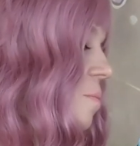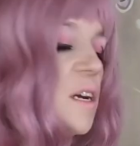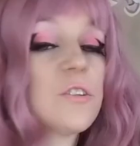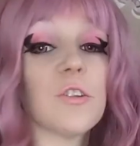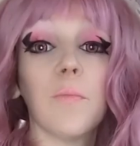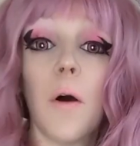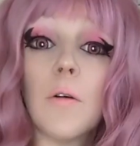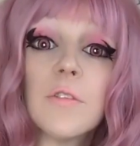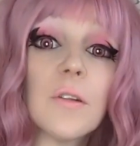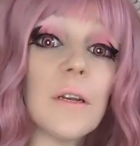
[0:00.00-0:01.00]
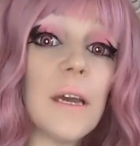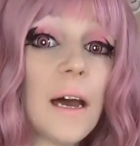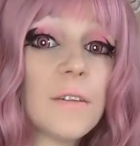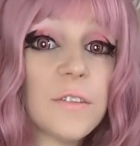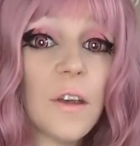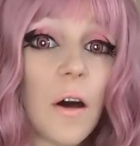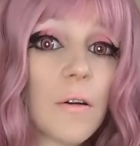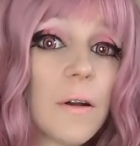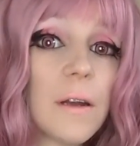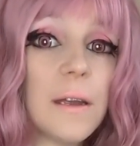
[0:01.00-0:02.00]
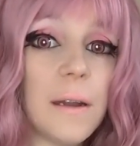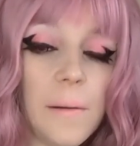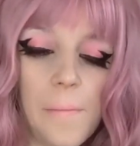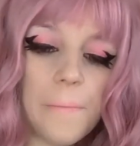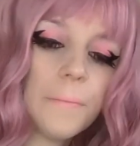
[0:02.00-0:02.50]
it supposedly had sakura in it,